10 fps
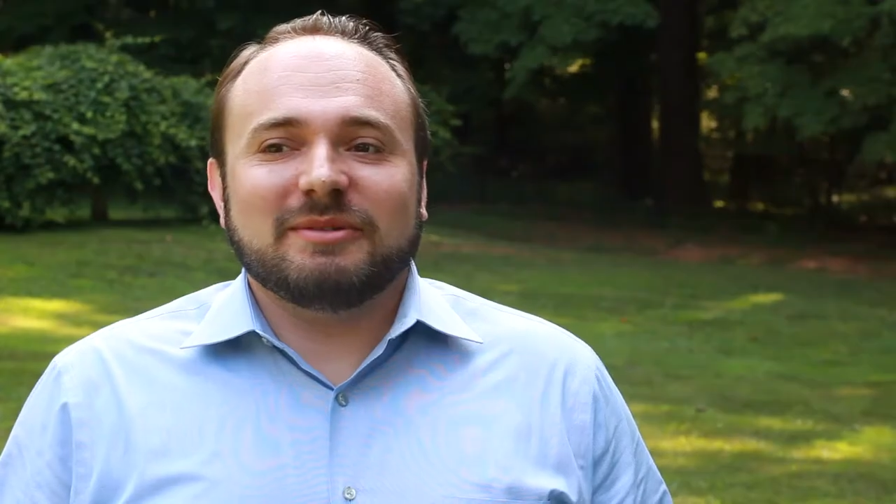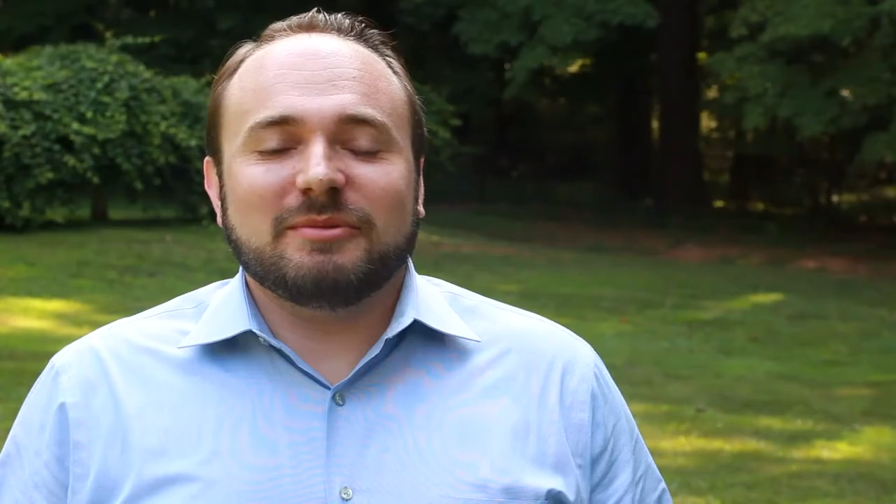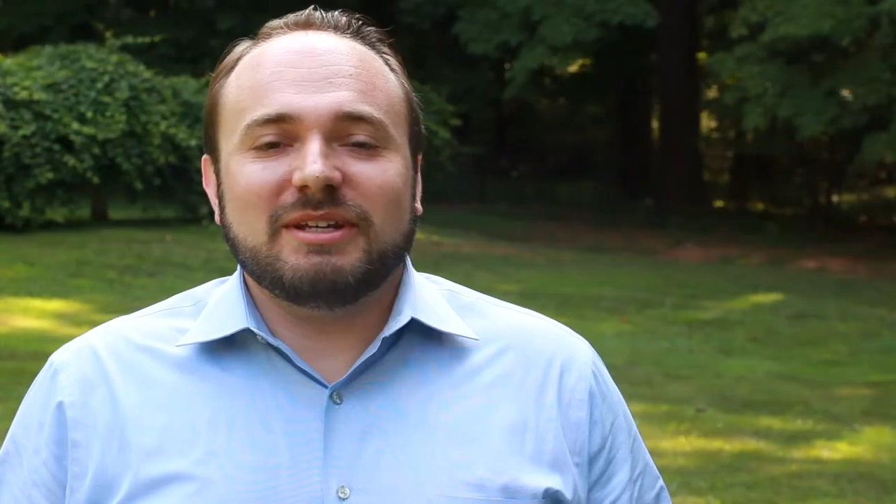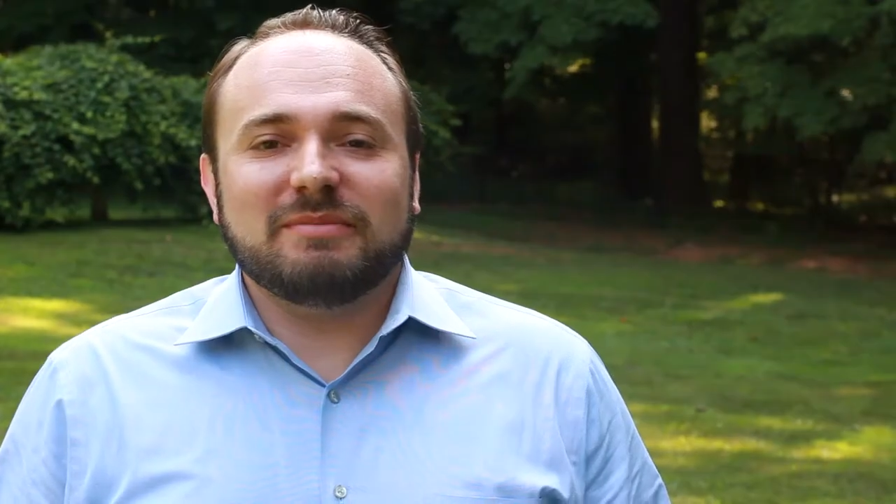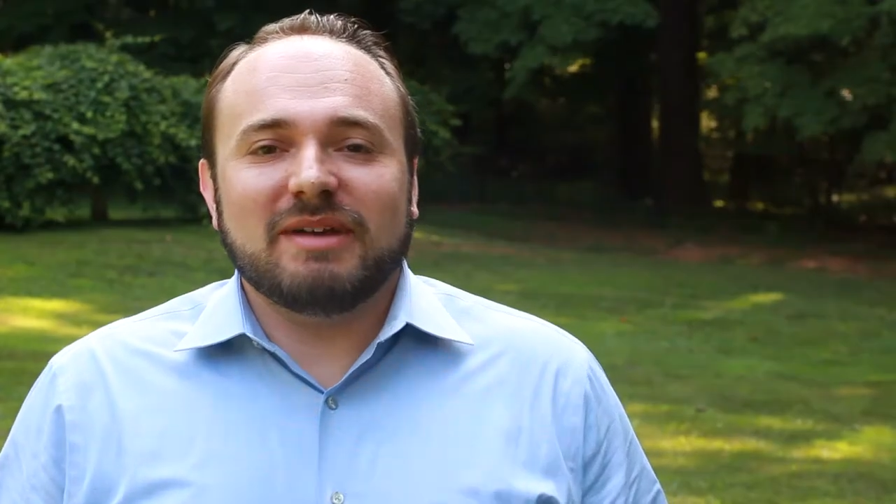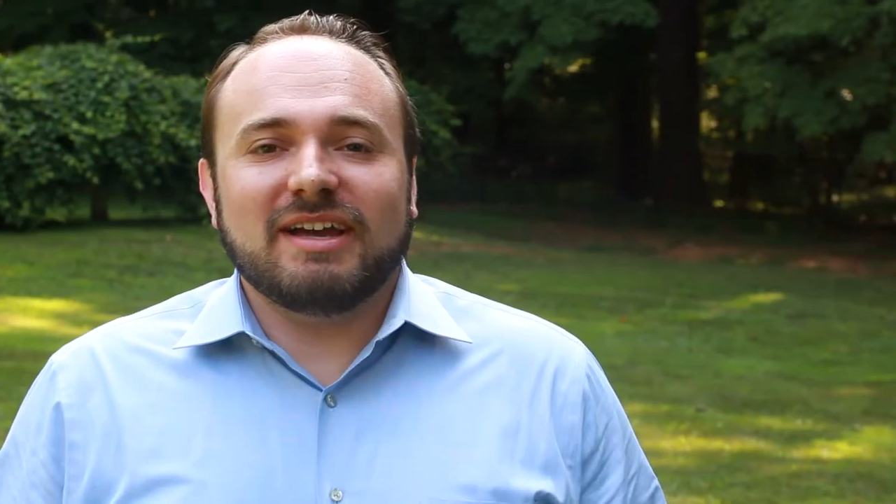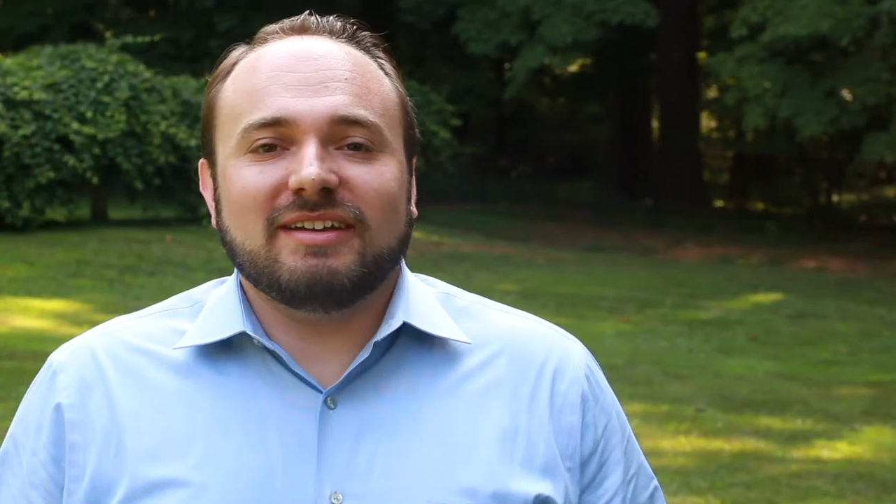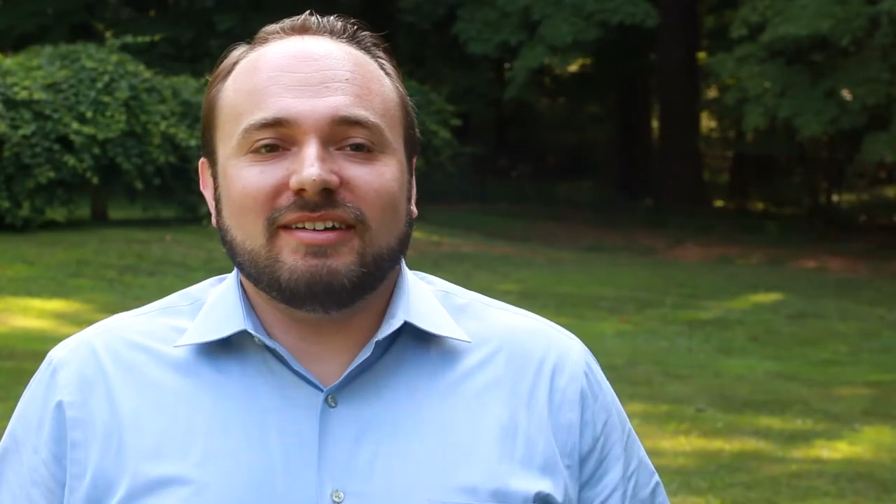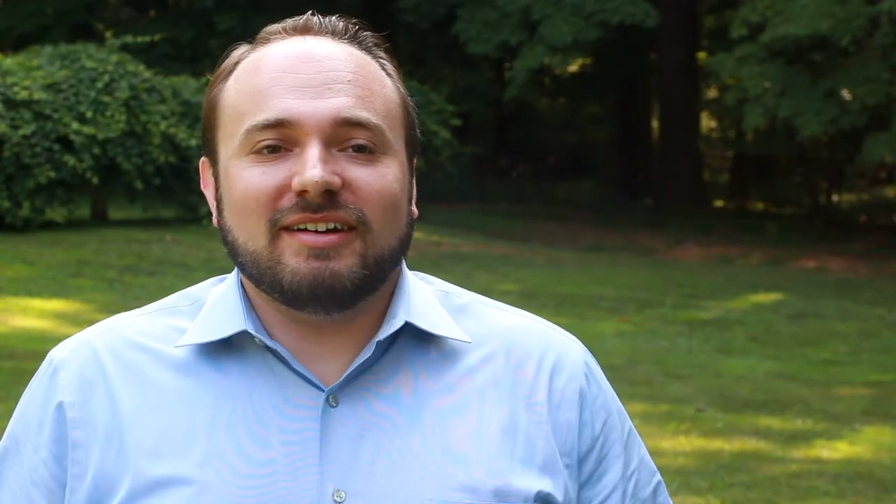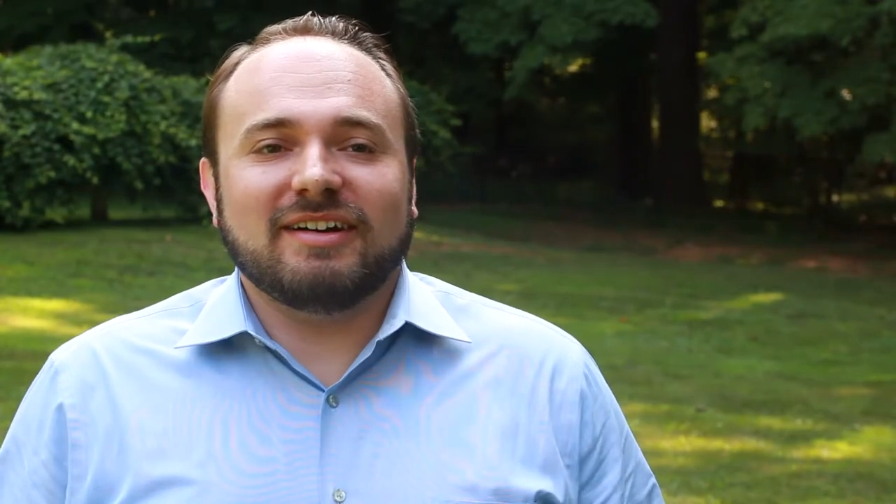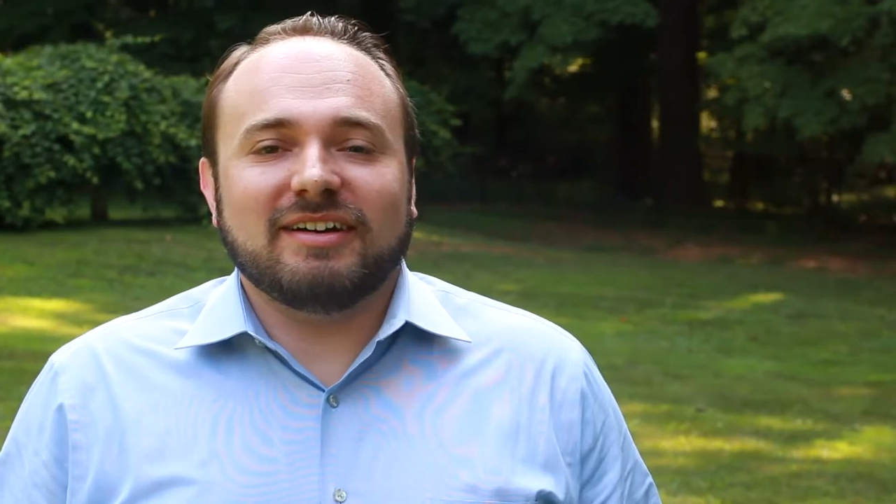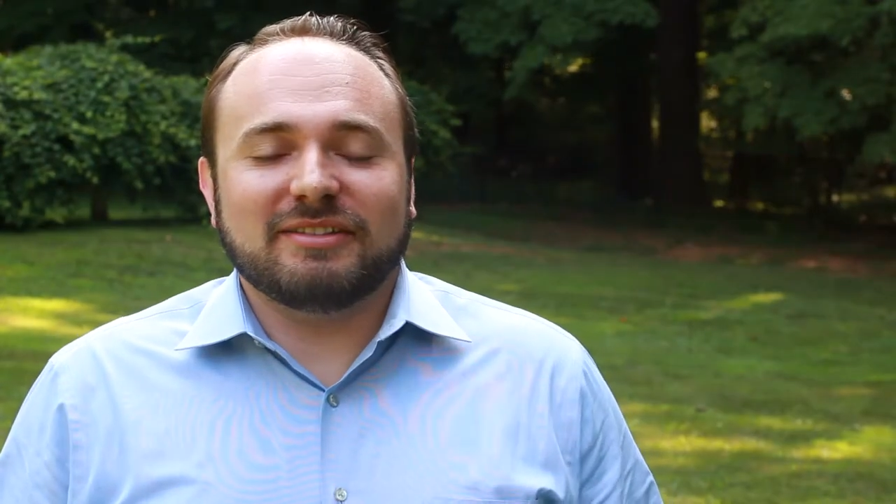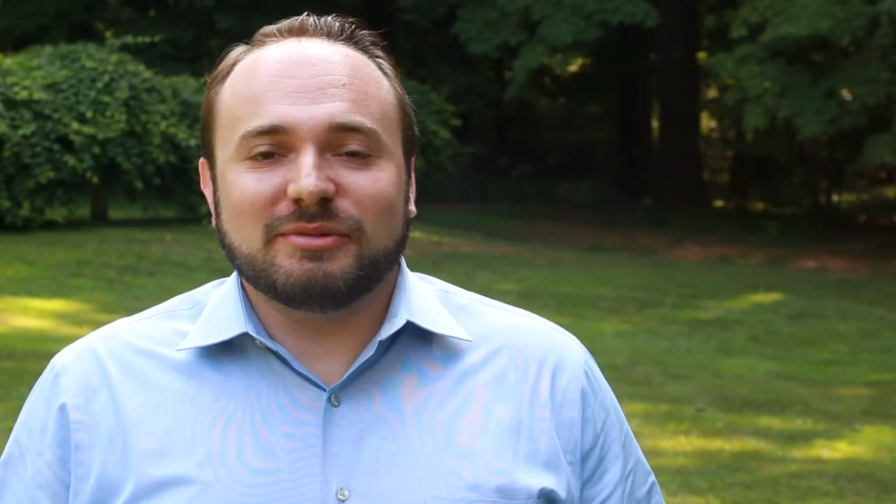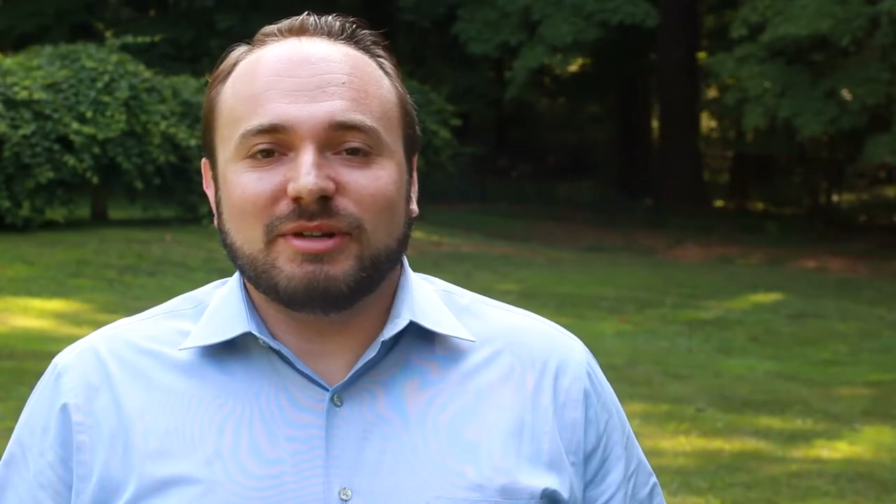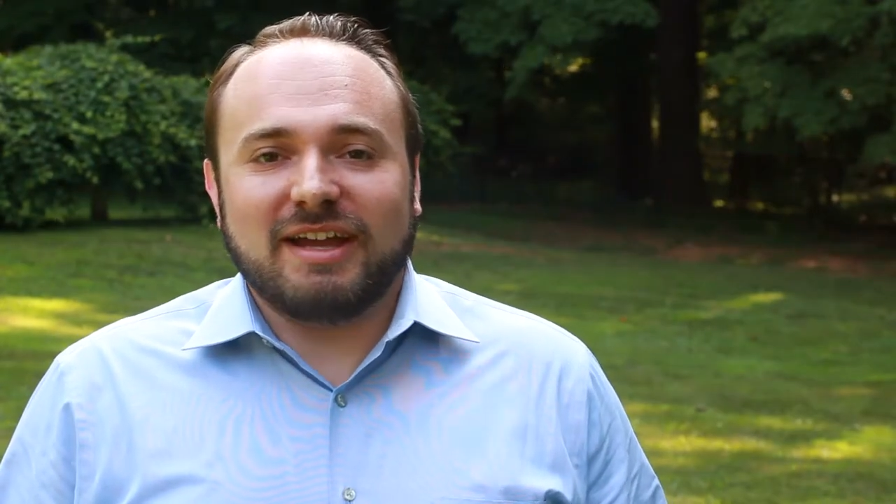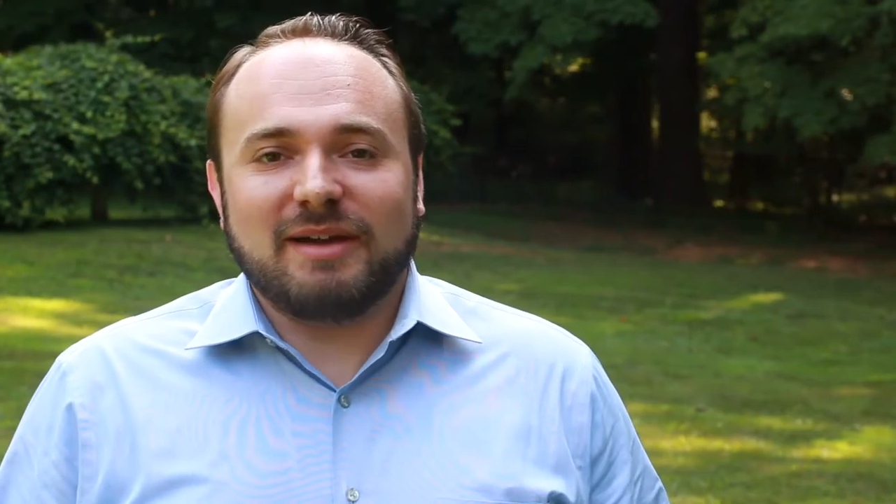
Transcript: We met uh, through an